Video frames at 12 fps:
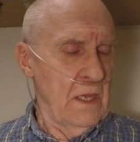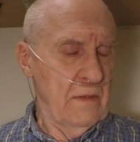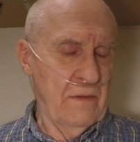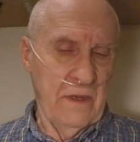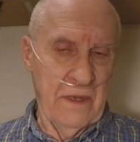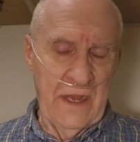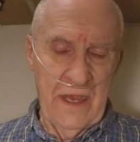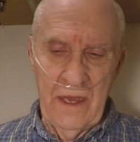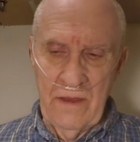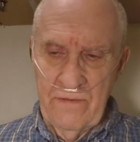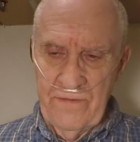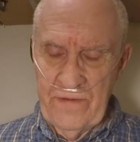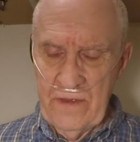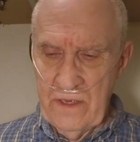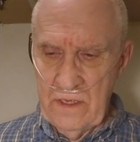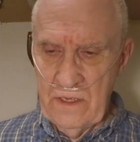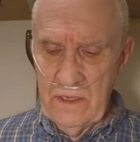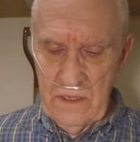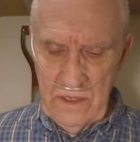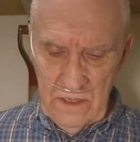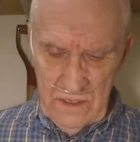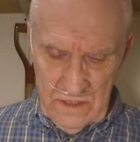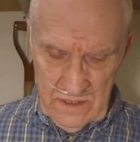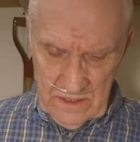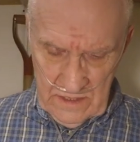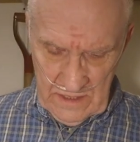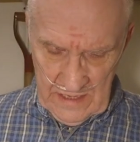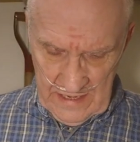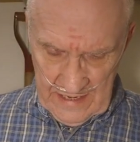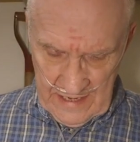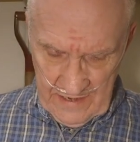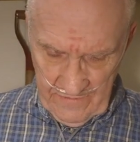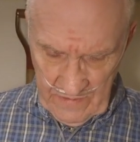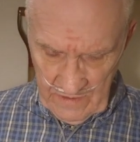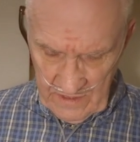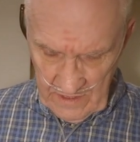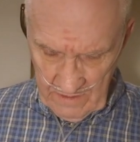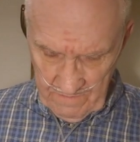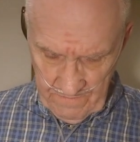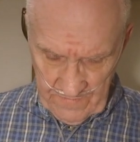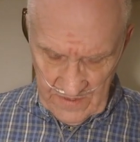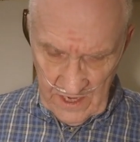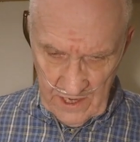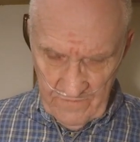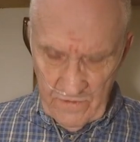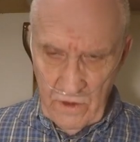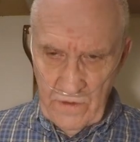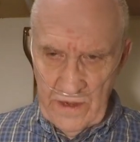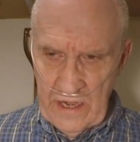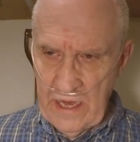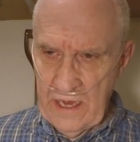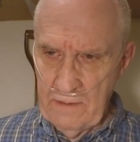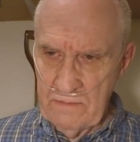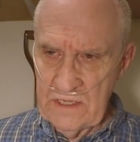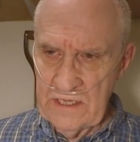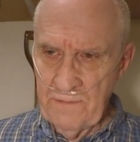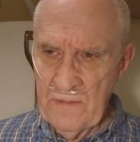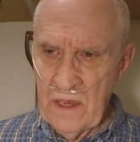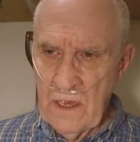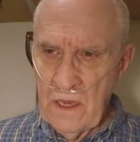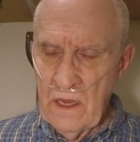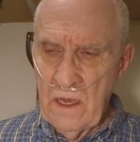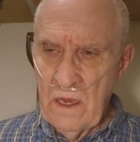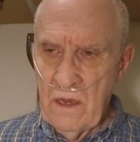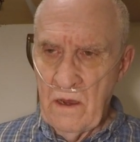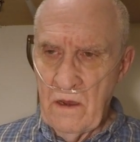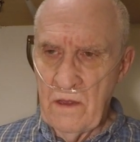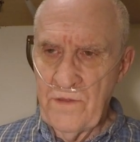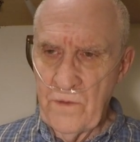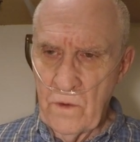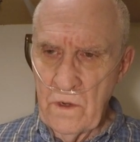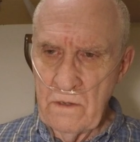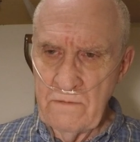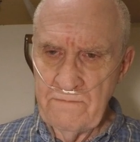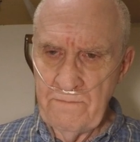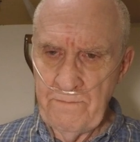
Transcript: going to have, I can't even think of all the names, hawthorn,